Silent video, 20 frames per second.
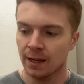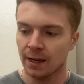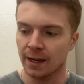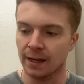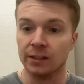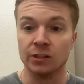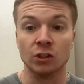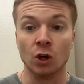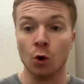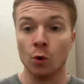
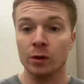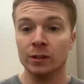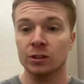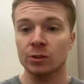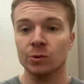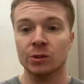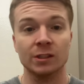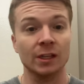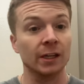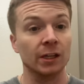is going
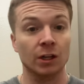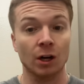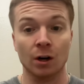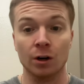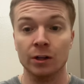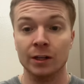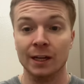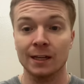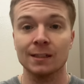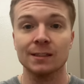to sit
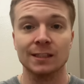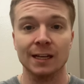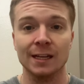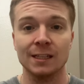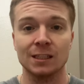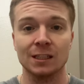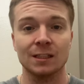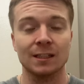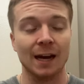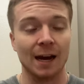Kirk and his
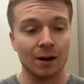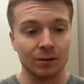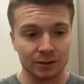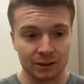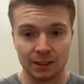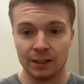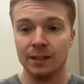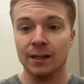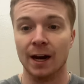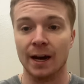agent down
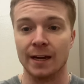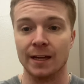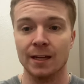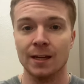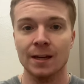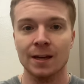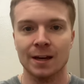tonight,